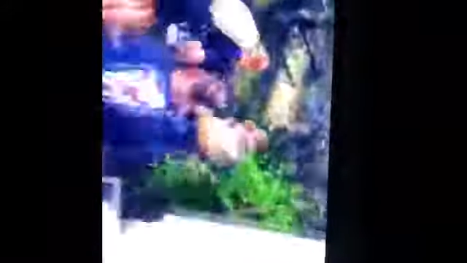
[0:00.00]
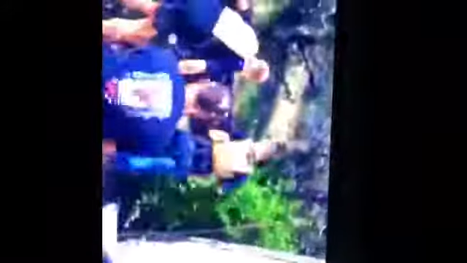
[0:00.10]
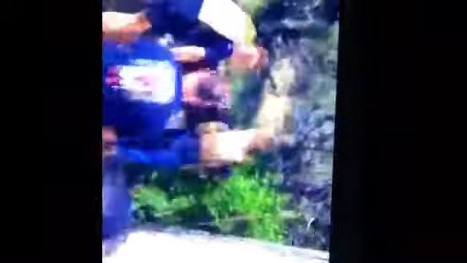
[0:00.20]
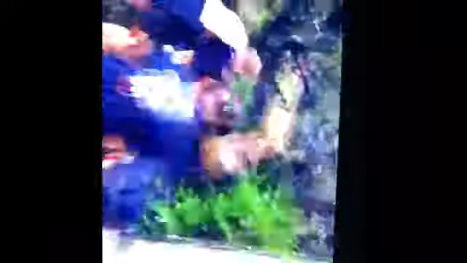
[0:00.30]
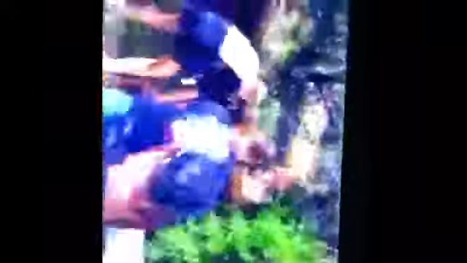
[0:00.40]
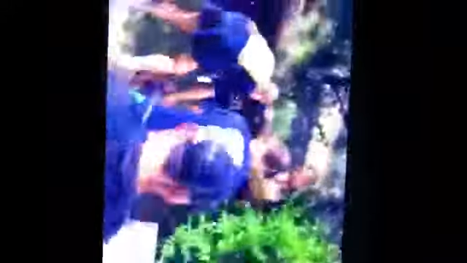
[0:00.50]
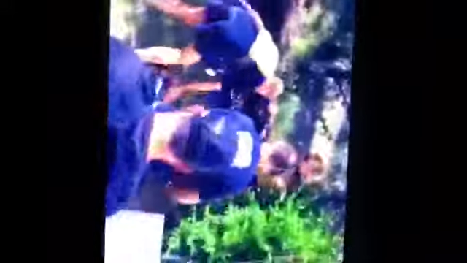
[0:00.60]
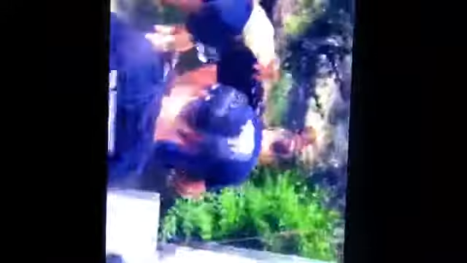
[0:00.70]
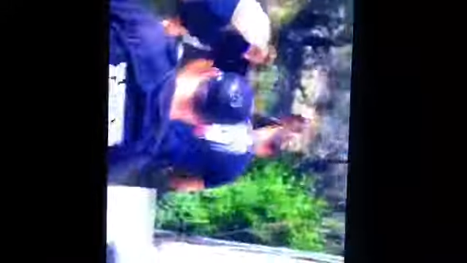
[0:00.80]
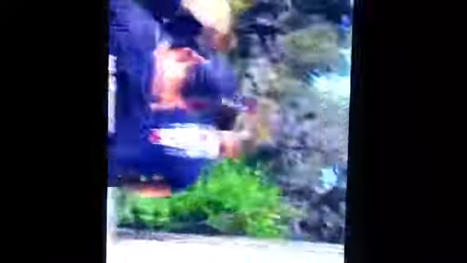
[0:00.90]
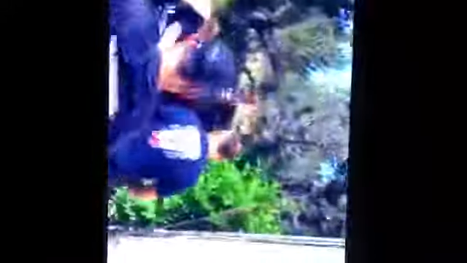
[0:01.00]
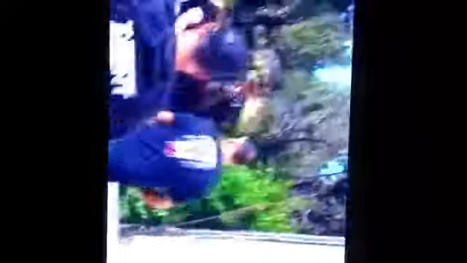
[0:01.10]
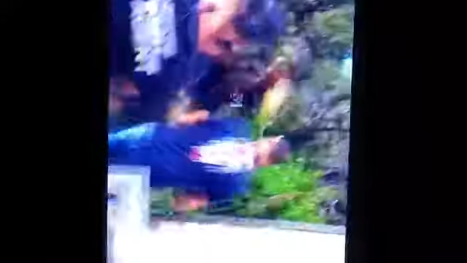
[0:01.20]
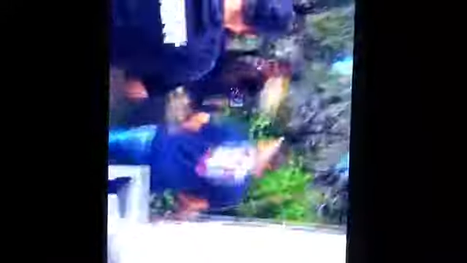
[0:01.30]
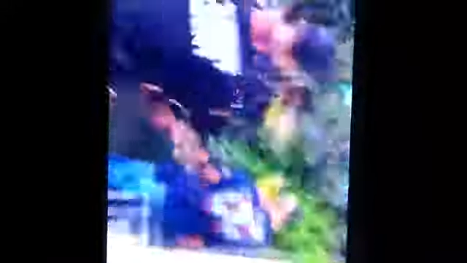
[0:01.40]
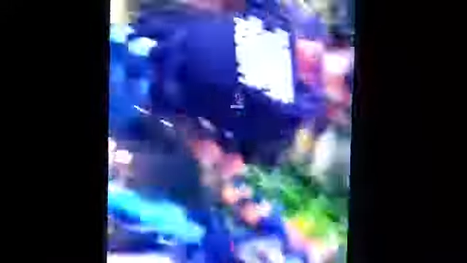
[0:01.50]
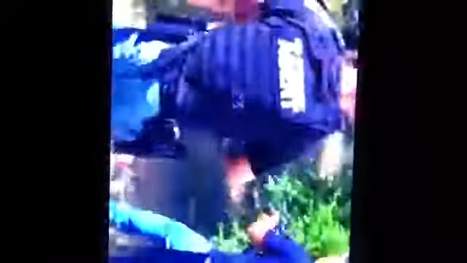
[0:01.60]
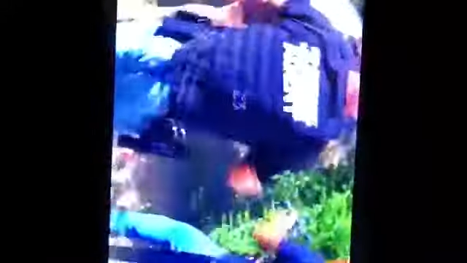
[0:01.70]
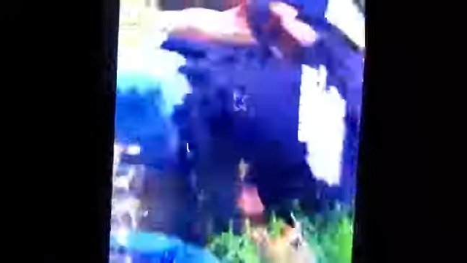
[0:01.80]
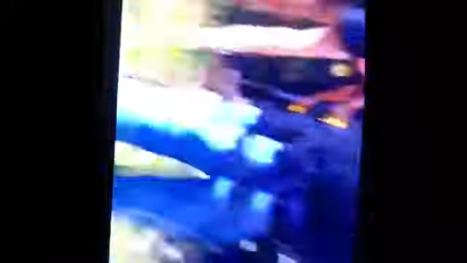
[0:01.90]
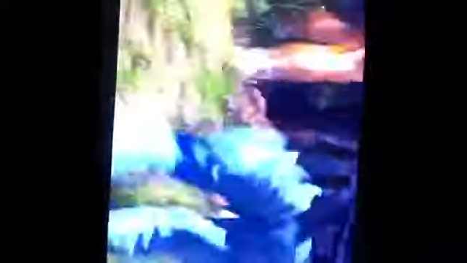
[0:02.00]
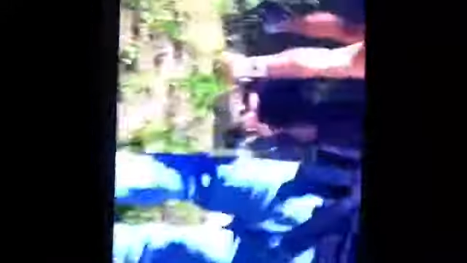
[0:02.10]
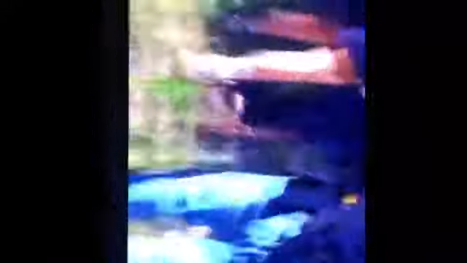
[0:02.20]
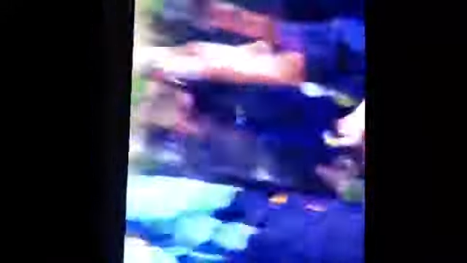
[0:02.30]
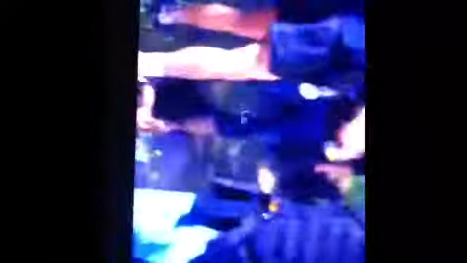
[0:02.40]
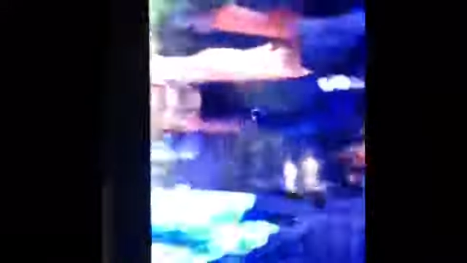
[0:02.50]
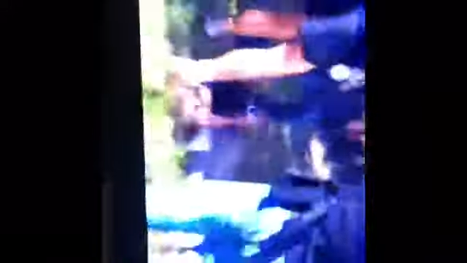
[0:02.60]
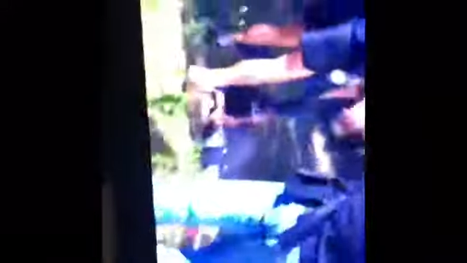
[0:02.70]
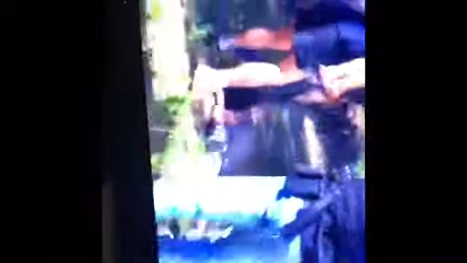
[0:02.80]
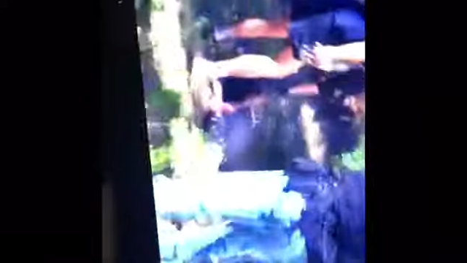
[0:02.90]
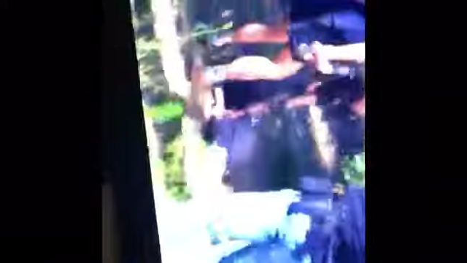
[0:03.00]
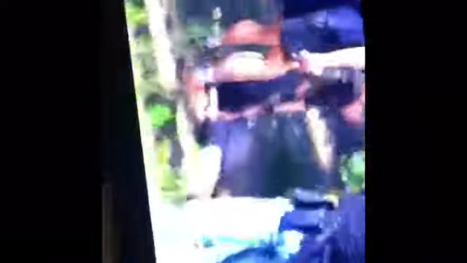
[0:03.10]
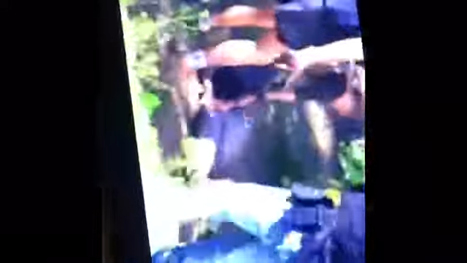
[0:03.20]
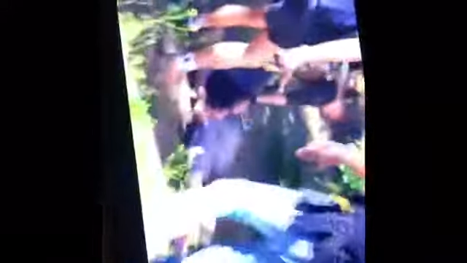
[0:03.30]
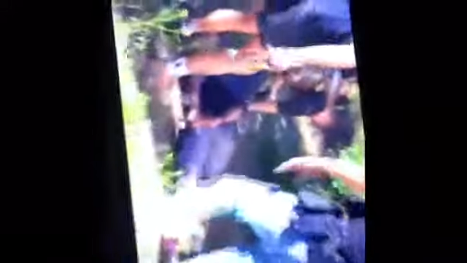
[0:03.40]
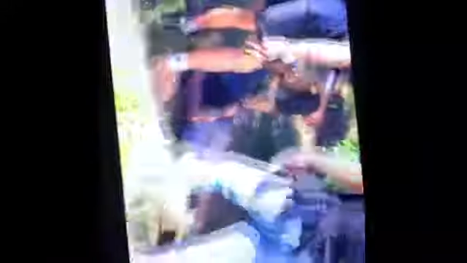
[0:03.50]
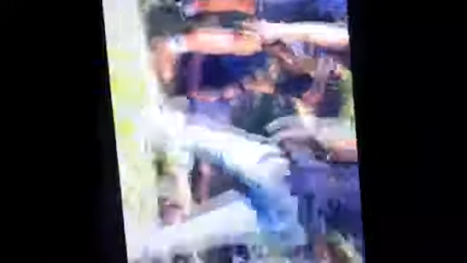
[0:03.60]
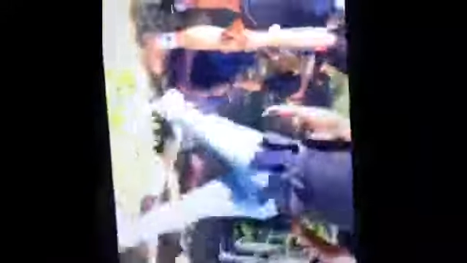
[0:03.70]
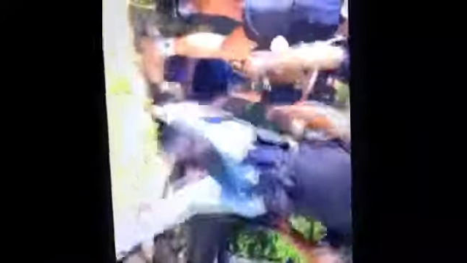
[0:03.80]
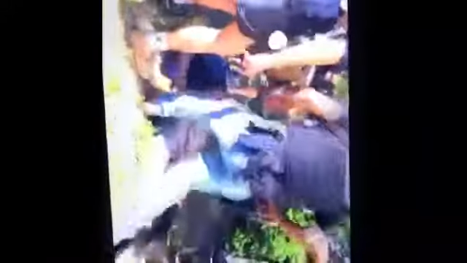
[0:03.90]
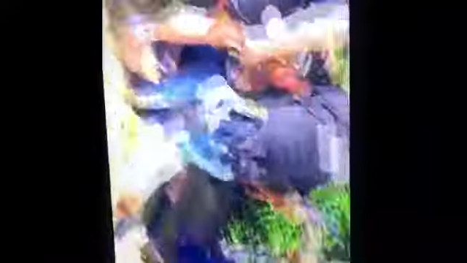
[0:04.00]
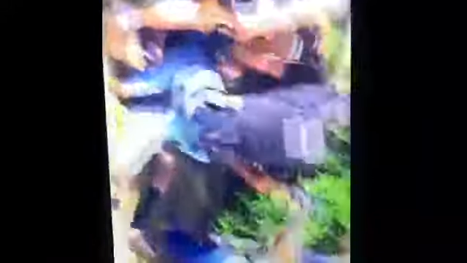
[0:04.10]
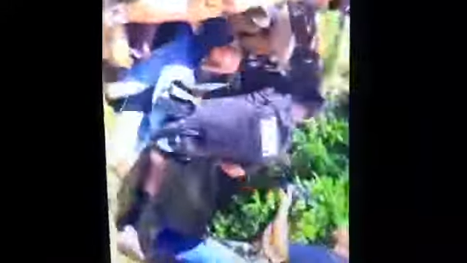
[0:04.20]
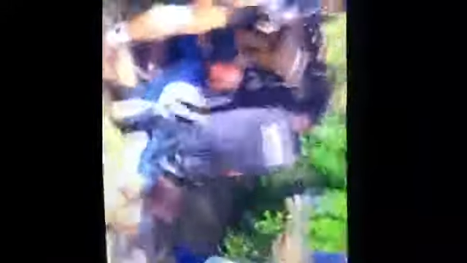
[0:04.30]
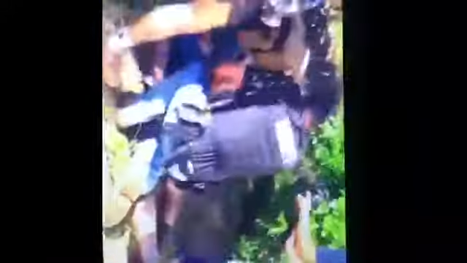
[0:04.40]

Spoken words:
(no speaker visible)